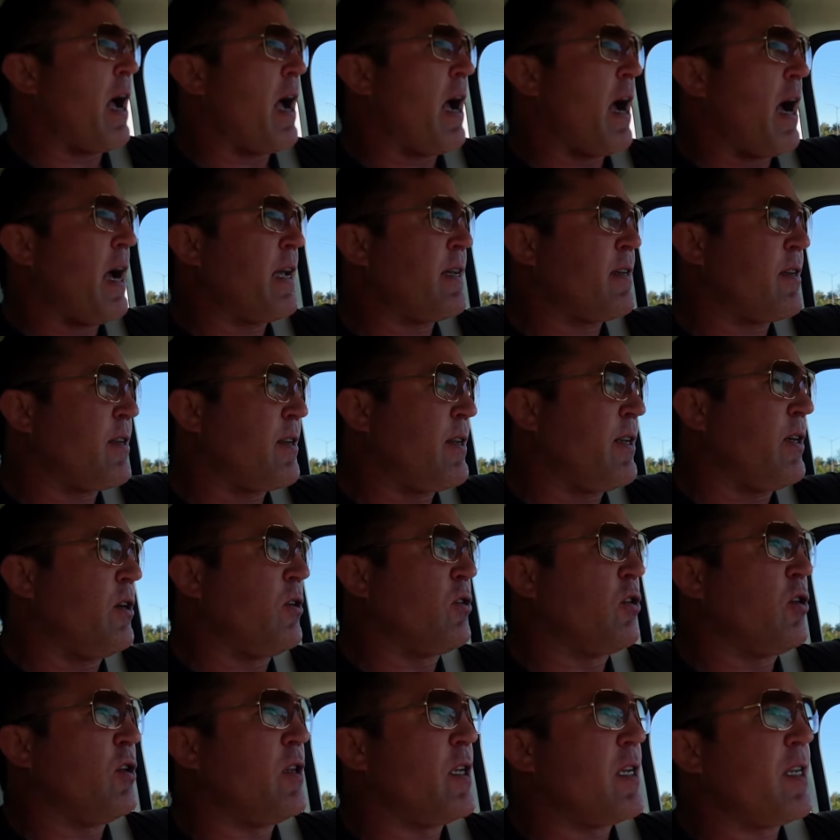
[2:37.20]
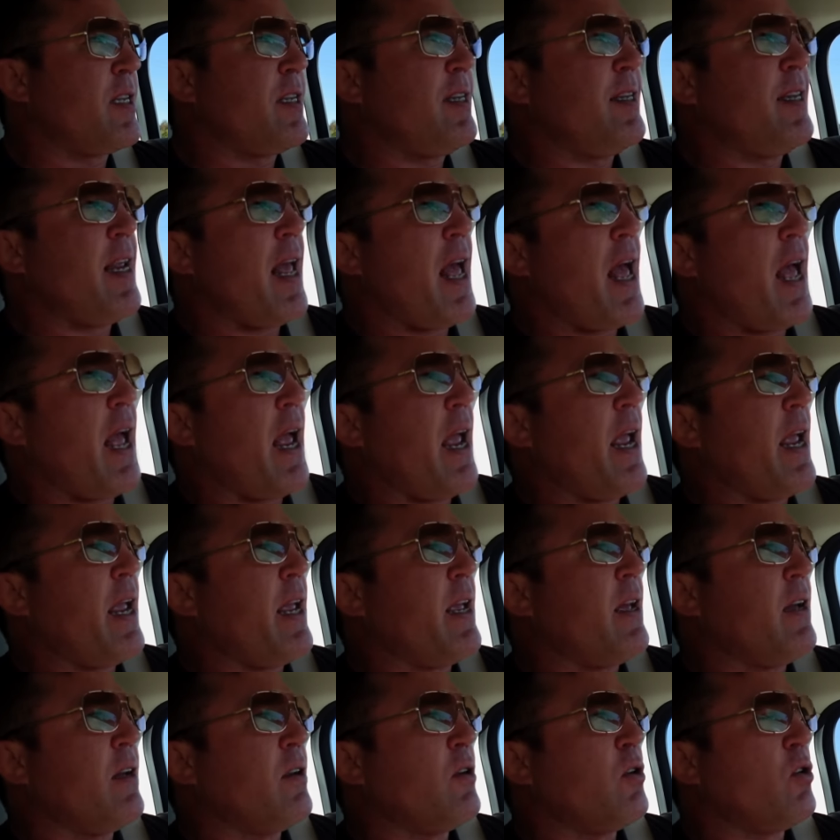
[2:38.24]
I still to this
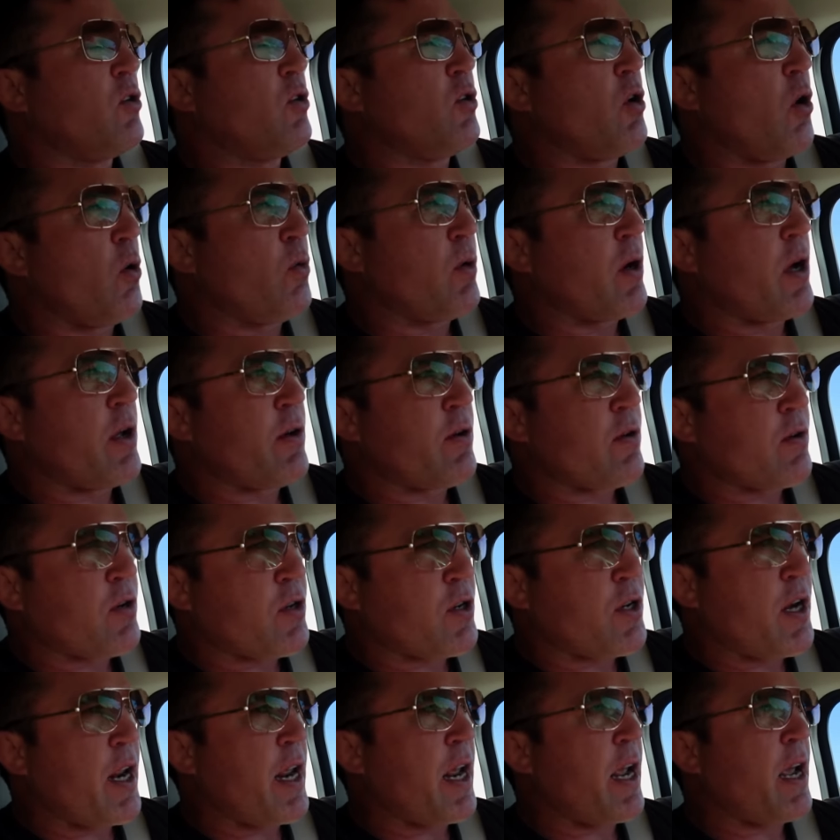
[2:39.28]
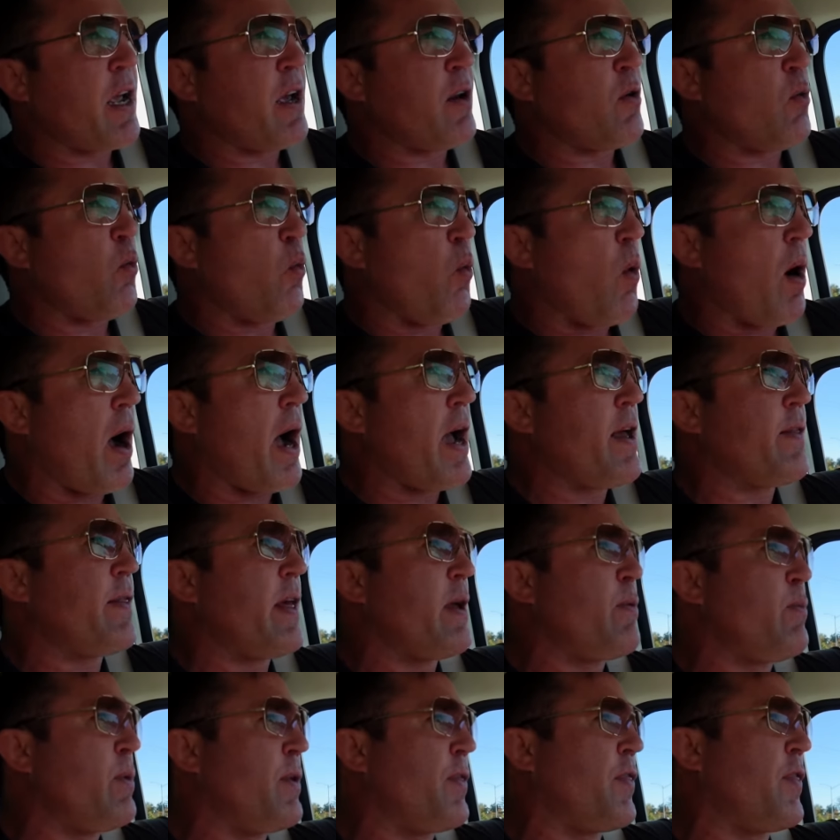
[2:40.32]
day don't understand why they
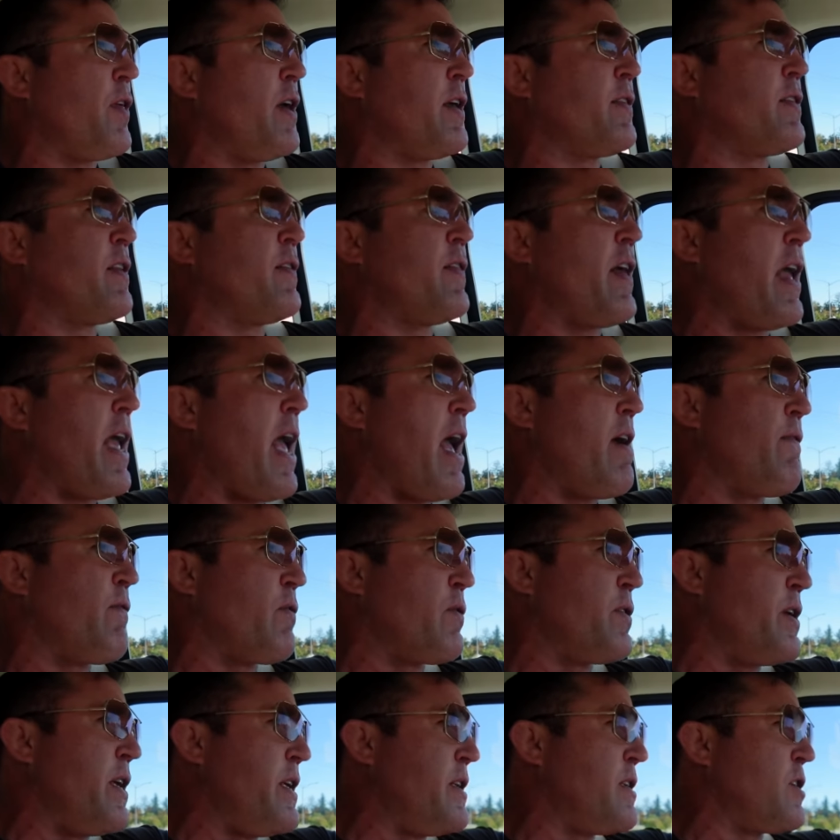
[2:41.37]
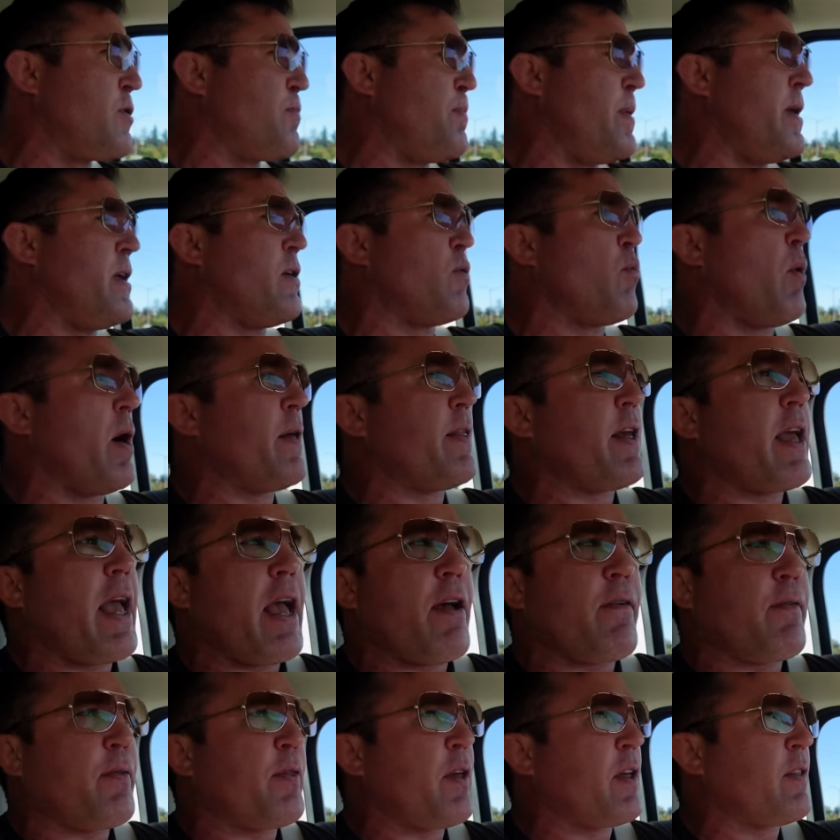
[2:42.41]
would think that they ever need to speak, why they
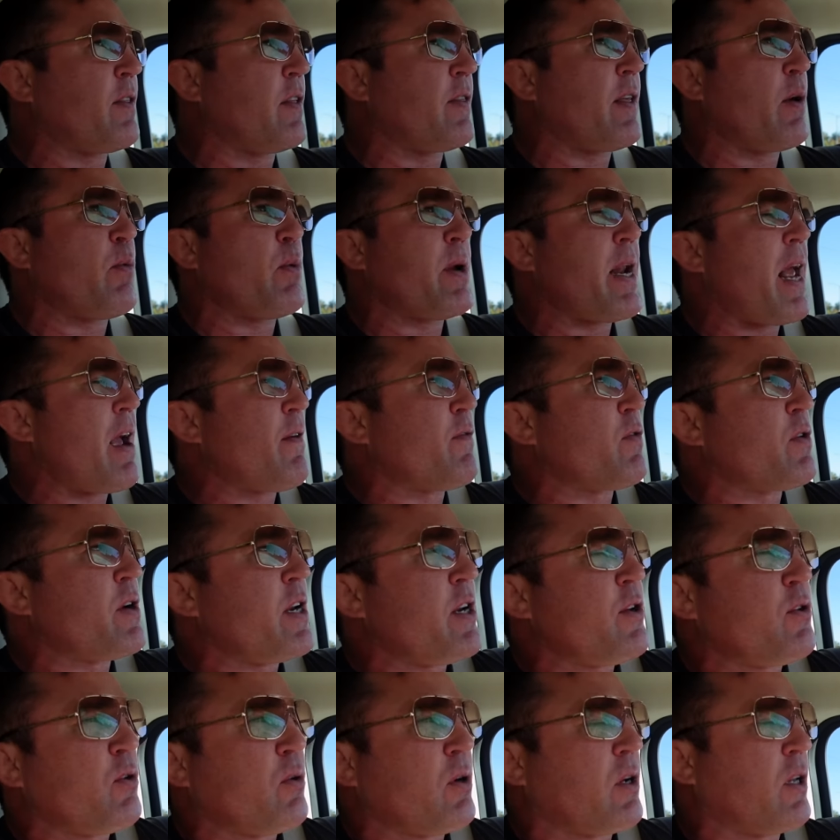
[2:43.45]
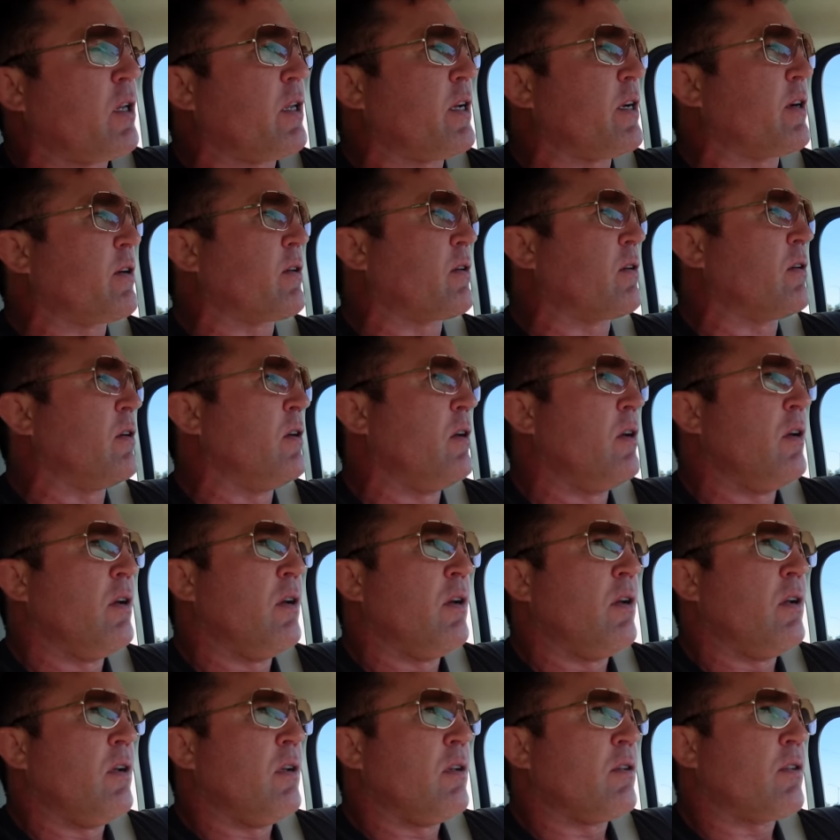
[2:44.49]
think that they would ever need to clear
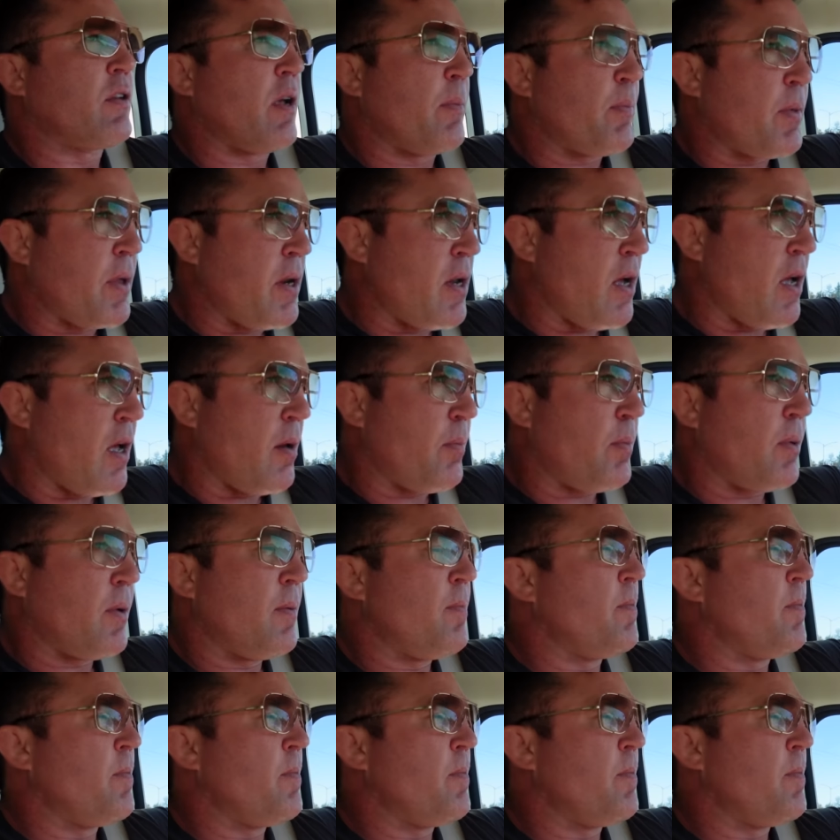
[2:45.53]
something up.